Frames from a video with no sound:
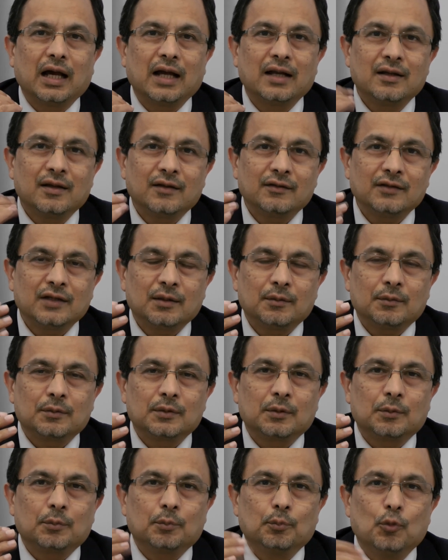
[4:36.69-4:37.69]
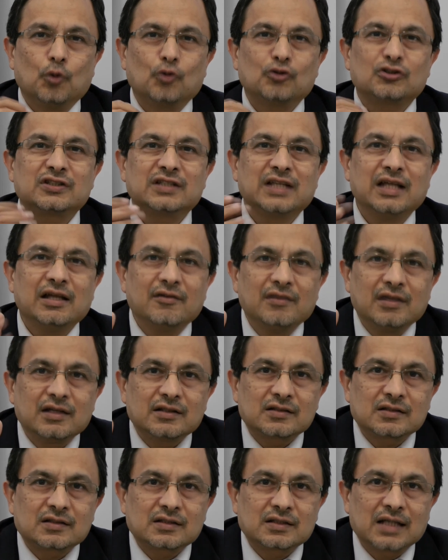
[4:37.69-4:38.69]
Another more
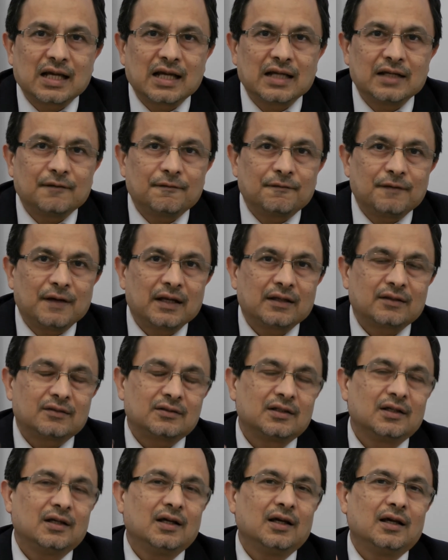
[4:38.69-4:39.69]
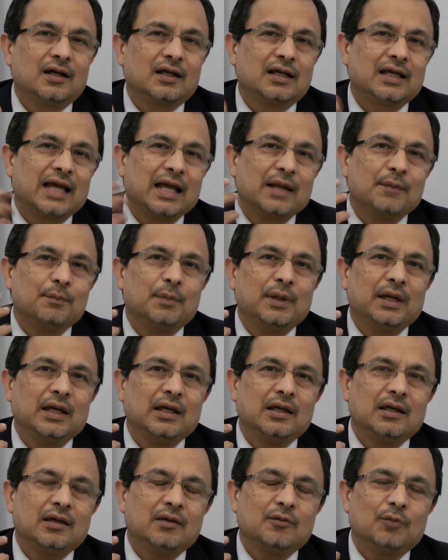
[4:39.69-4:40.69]
serious side effect can
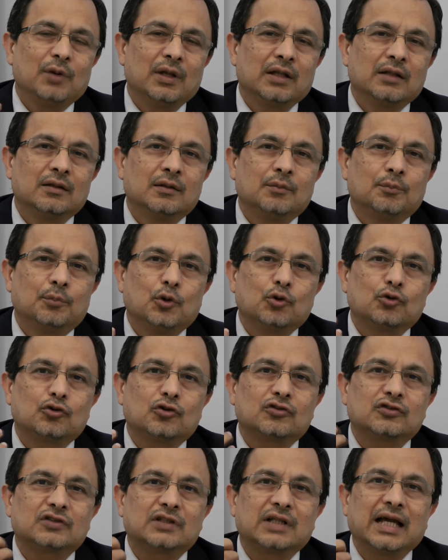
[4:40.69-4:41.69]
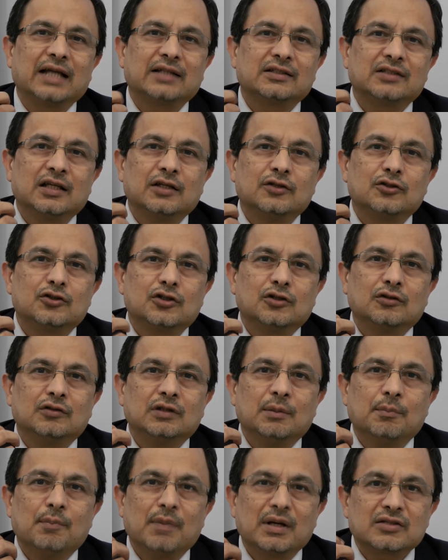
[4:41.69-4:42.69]
be when Botox gets into
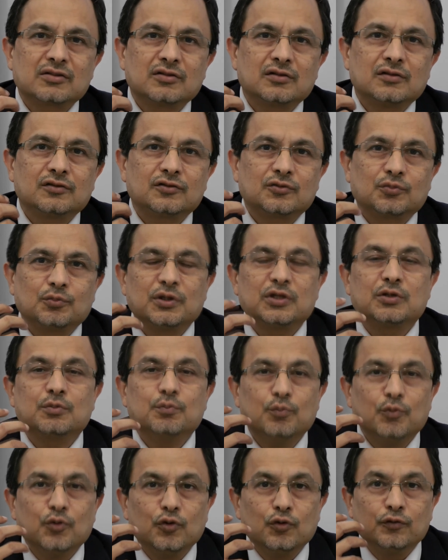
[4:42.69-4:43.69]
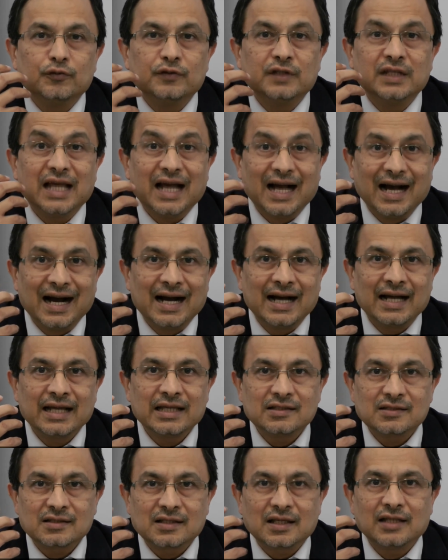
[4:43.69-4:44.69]
the muscles which move the
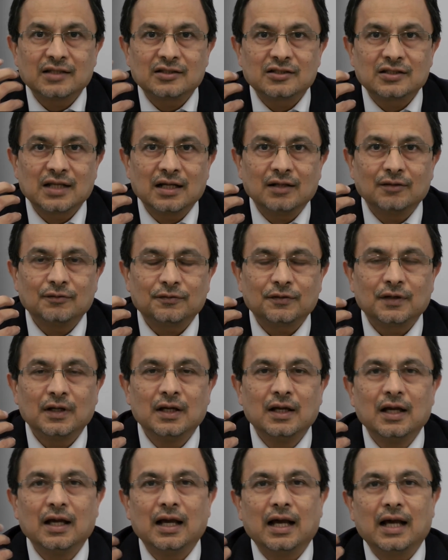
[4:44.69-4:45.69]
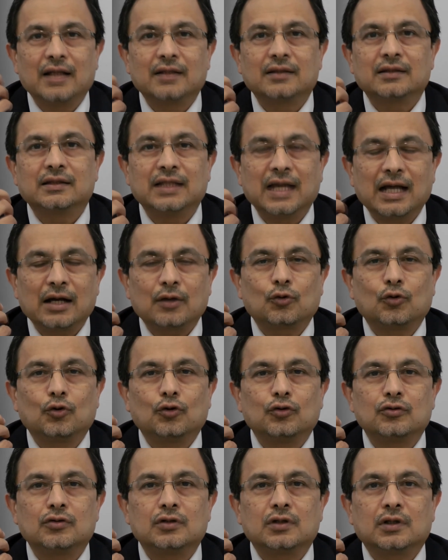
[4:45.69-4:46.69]
eyes itself, and that
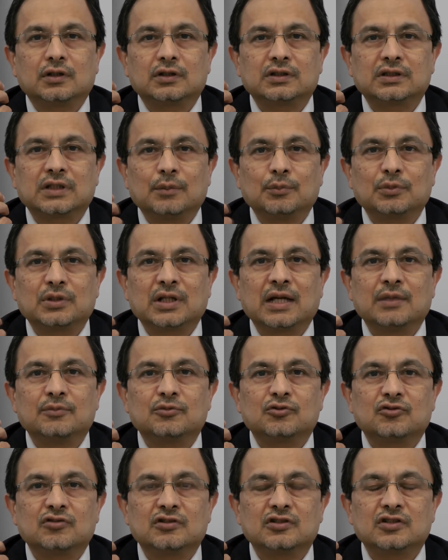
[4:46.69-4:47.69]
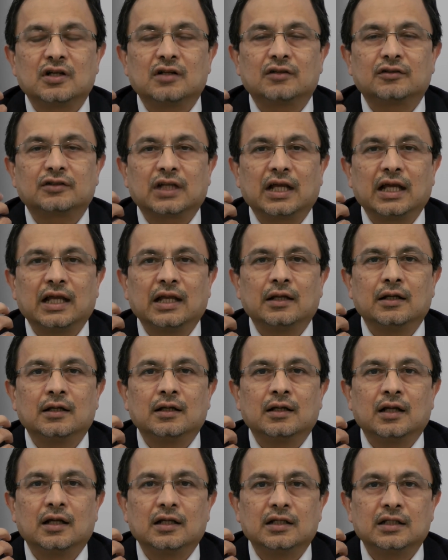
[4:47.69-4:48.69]
could sometimes result
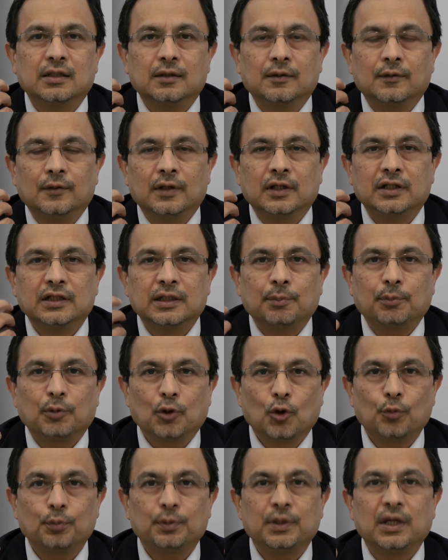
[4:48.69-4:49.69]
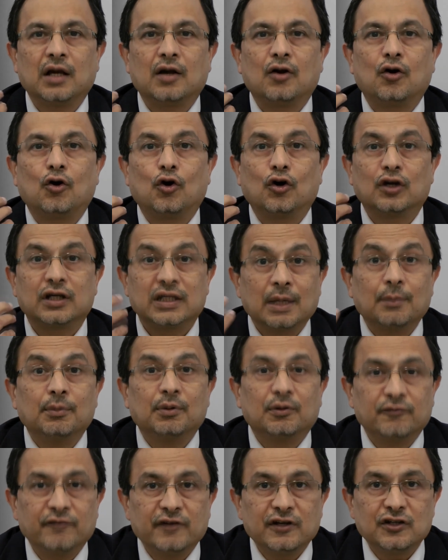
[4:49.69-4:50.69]
in diplopia or
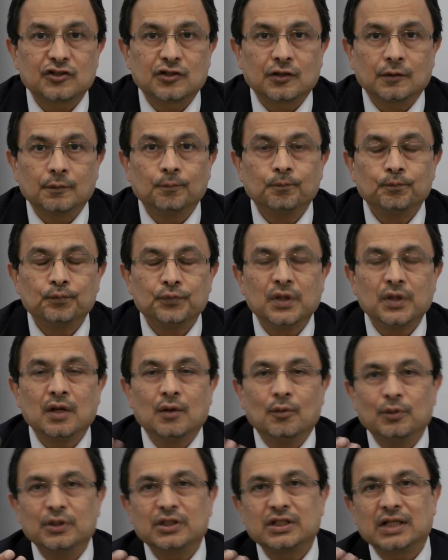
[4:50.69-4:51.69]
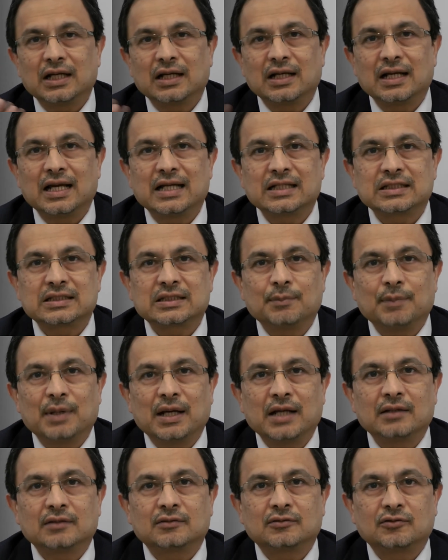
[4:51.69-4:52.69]
double vision, which can last
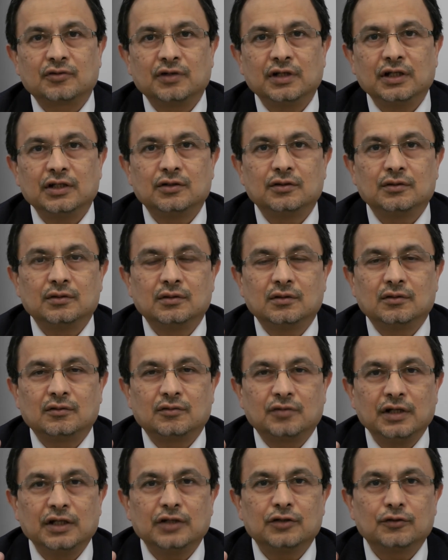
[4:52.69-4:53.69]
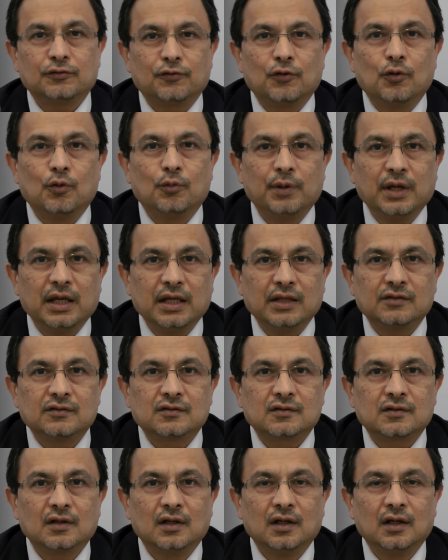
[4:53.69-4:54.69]
about 3 to 4
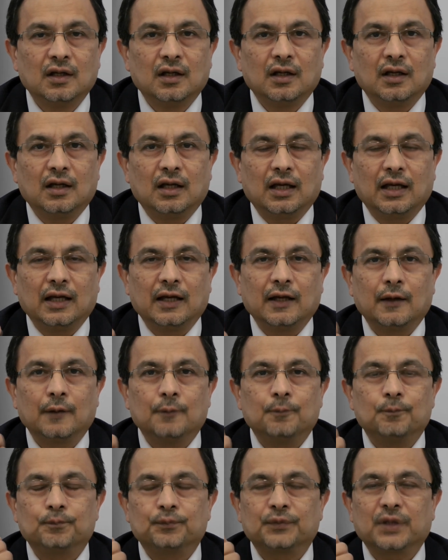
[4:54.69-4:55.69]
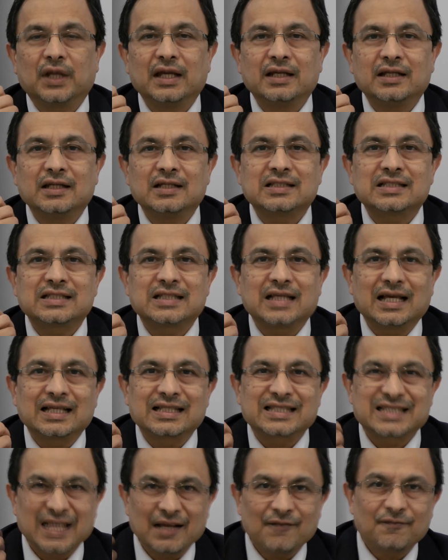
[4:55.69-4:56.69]
weeks. It is a
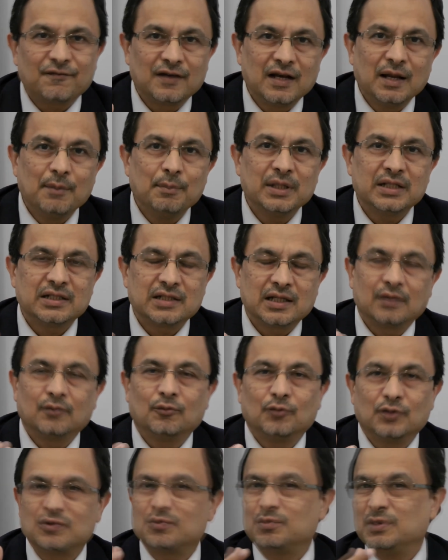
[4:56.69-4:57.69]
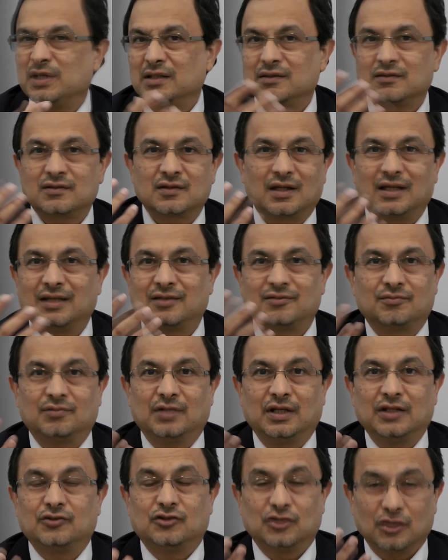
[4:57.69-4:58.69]
self-limiting, which means
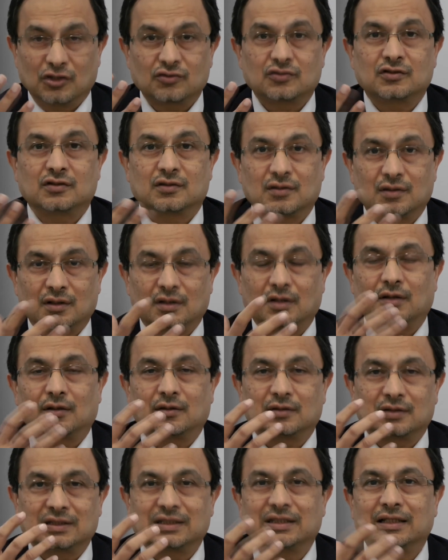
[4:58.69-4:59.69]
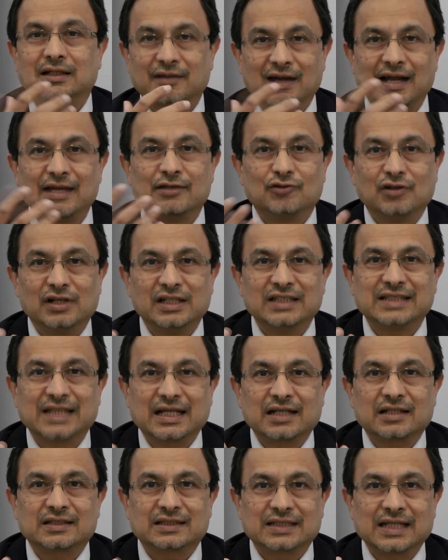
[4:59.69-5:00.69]
it just gradually
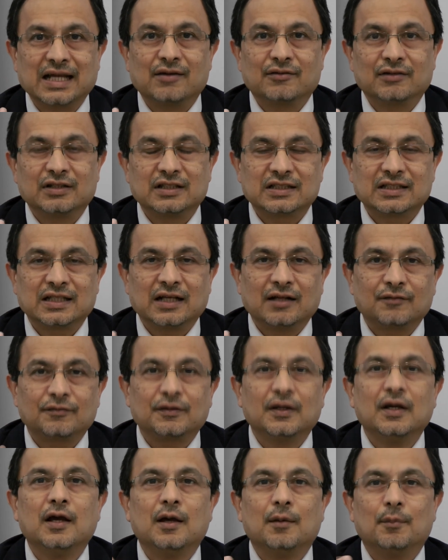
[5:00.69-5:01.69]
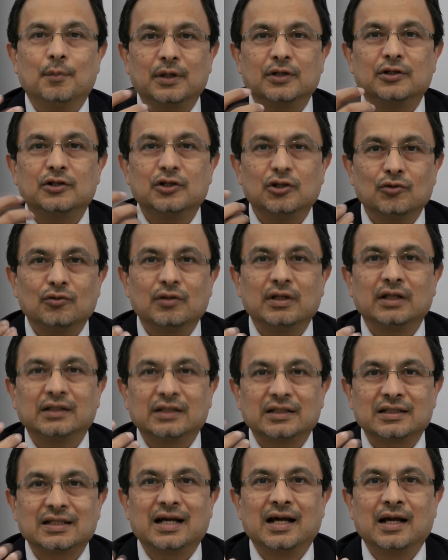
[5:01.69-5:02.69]
settles down itself, but during
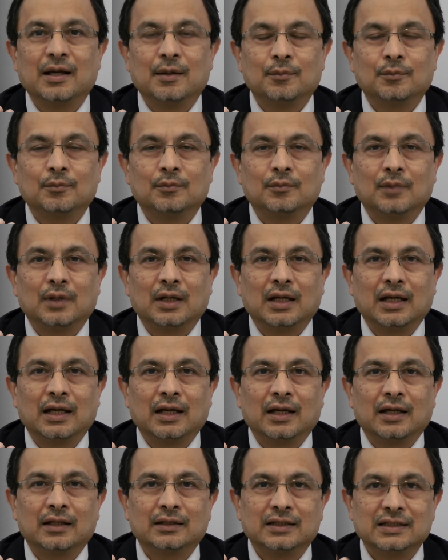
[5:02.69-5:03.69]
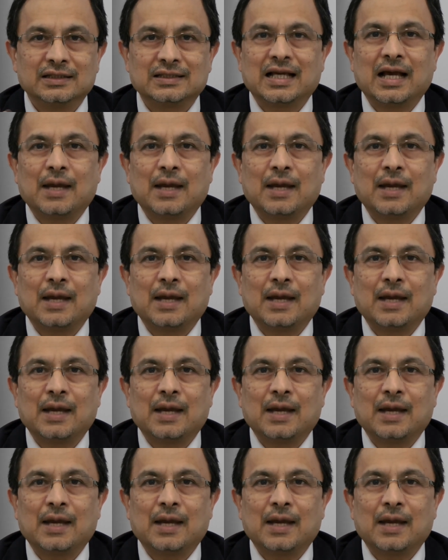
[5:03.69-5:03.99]
the time this